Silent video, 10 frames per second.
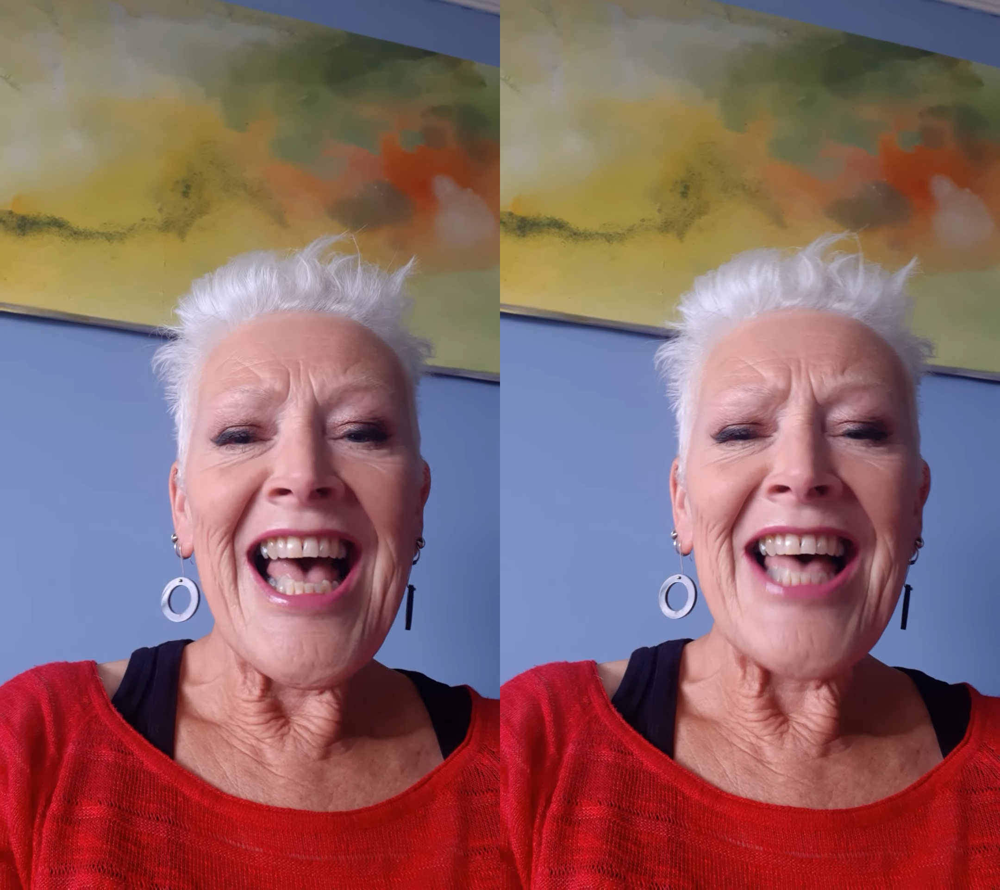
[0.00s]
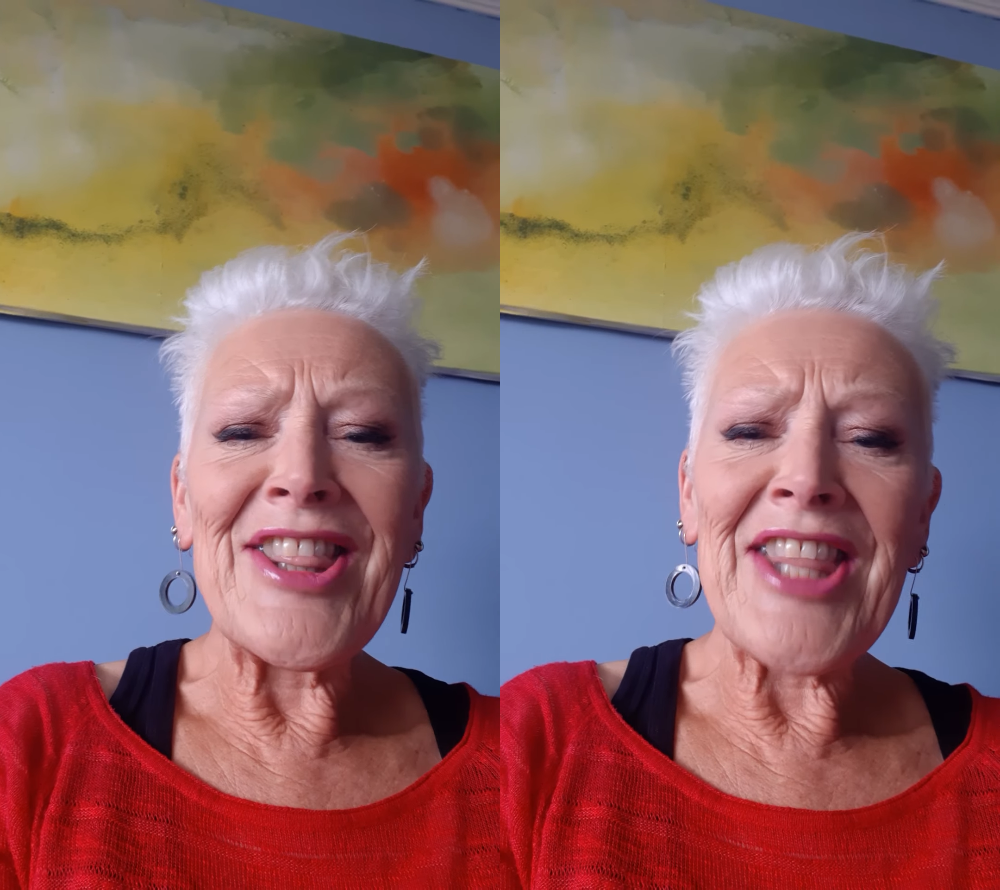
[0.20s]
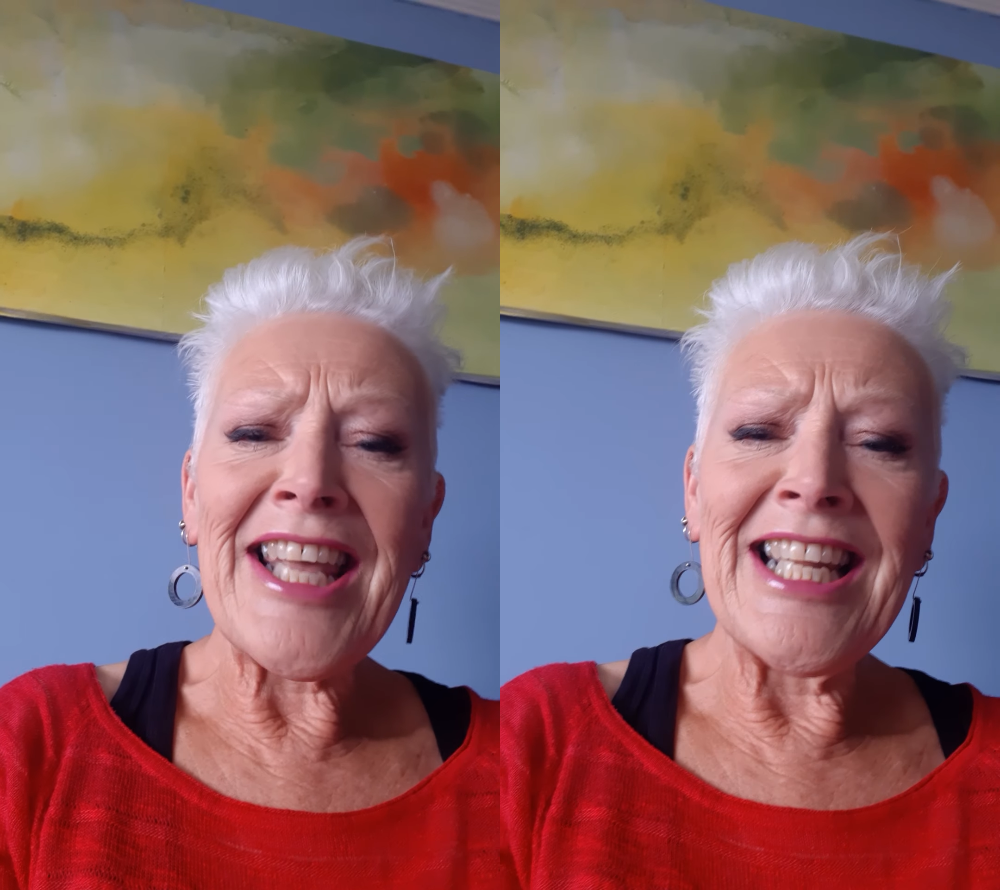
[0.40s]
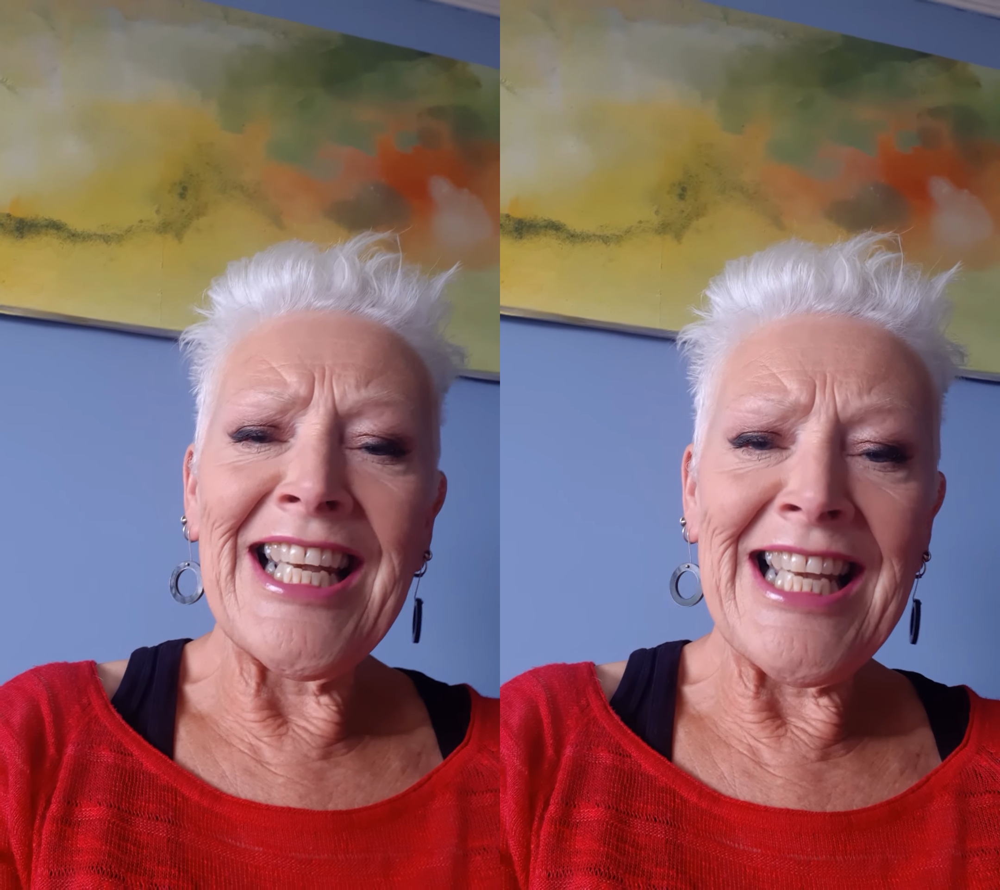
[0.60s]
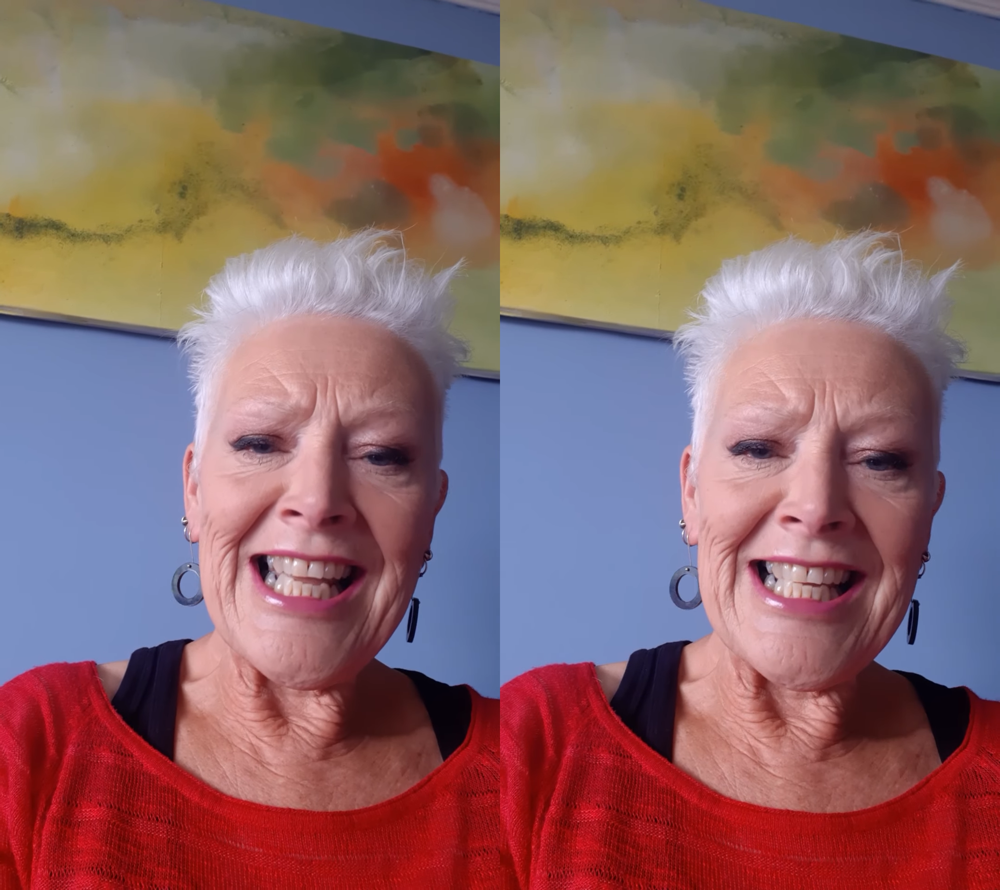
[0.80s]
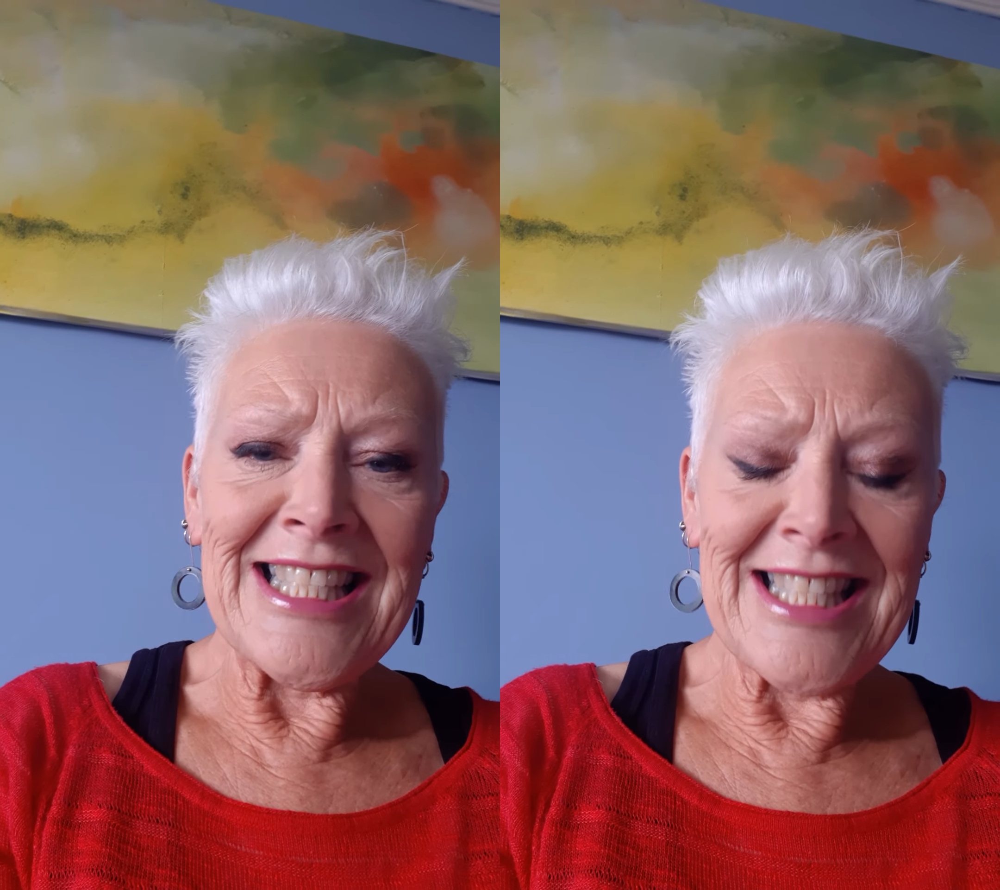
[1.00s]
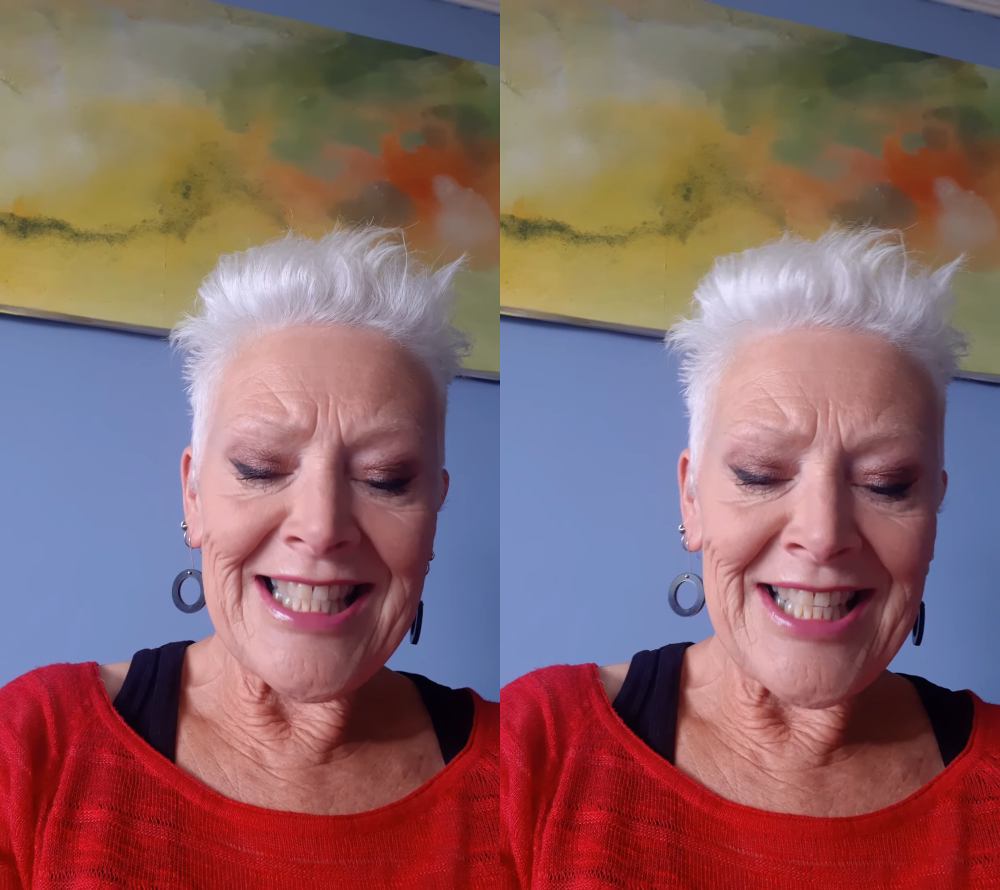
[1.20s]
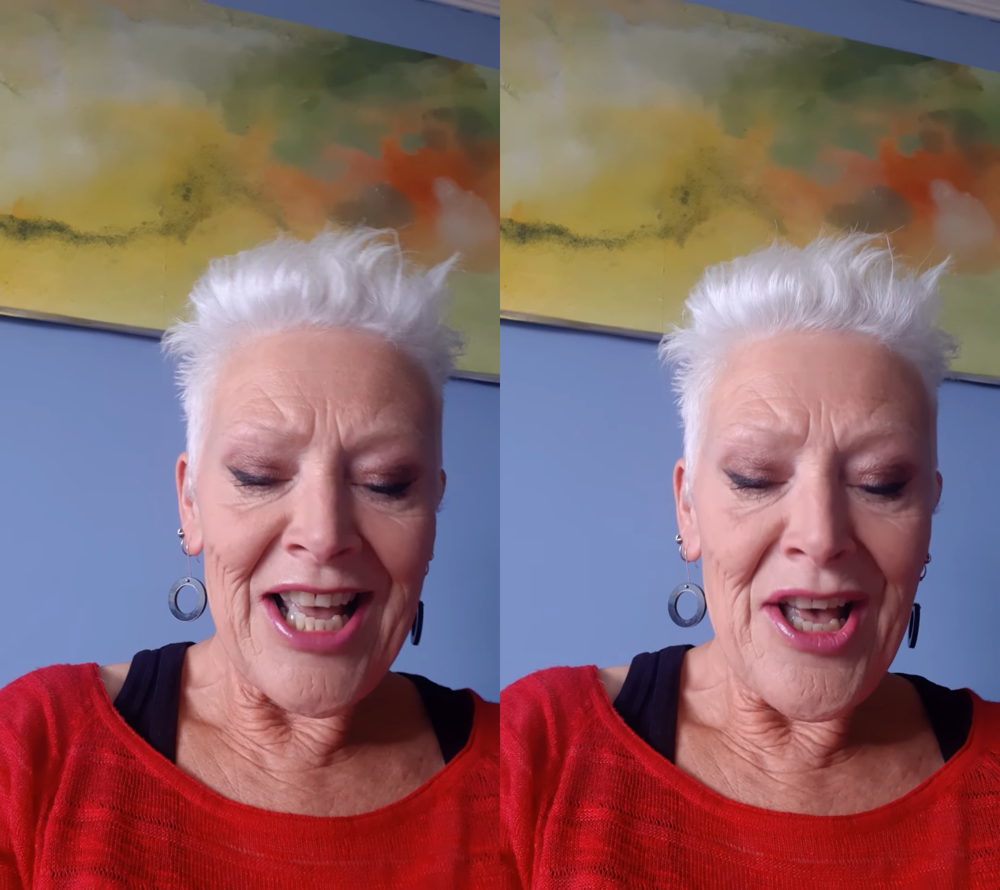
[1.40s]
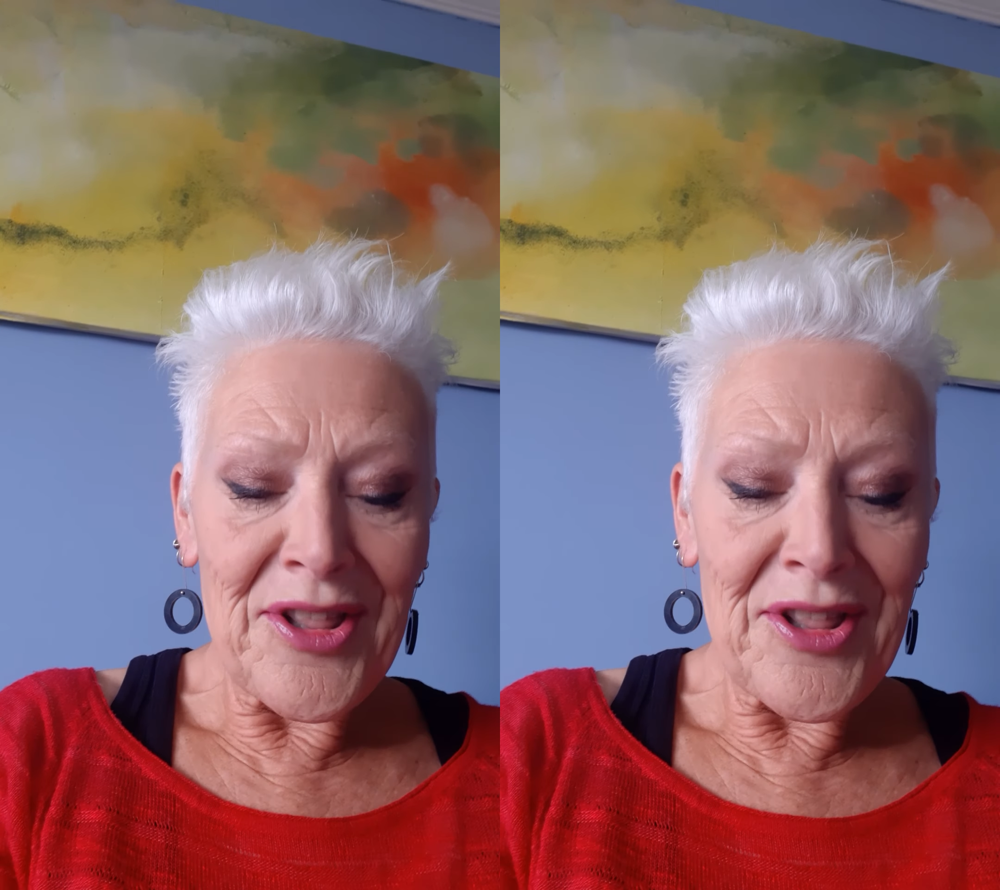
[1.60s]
and then at least